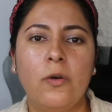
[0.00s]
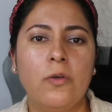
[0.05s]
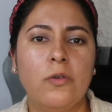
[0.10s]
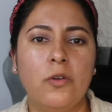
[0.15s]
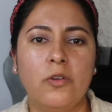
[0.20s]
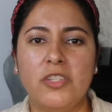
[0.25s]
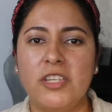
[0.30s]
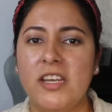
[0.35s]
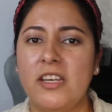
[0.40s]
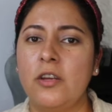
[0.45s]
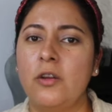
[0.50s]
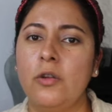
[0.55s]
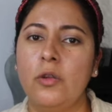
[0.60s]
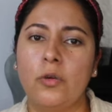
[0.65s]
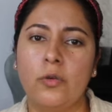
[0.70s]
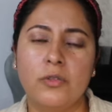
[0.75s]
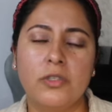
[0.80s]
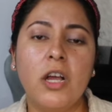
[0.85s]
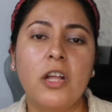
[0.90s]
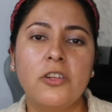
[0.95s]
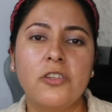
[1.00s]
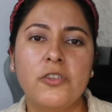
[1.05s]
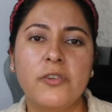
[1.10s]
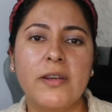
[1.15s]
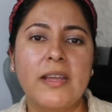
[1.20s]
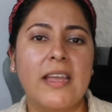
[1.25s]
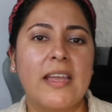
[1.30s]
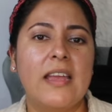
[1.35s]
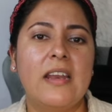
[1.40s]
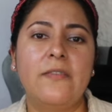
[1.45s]
go check your local Dollar
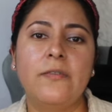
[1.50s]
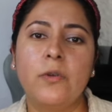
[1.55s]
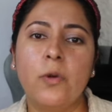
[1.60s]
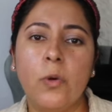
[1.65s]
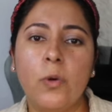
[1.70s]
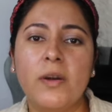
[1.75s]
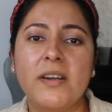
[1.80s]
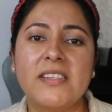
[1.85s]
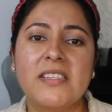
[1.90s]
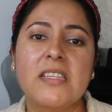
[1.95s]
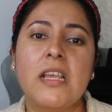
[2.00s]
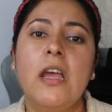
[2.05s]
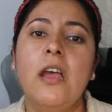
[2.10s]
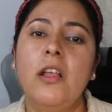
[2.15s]
Tree, and of course,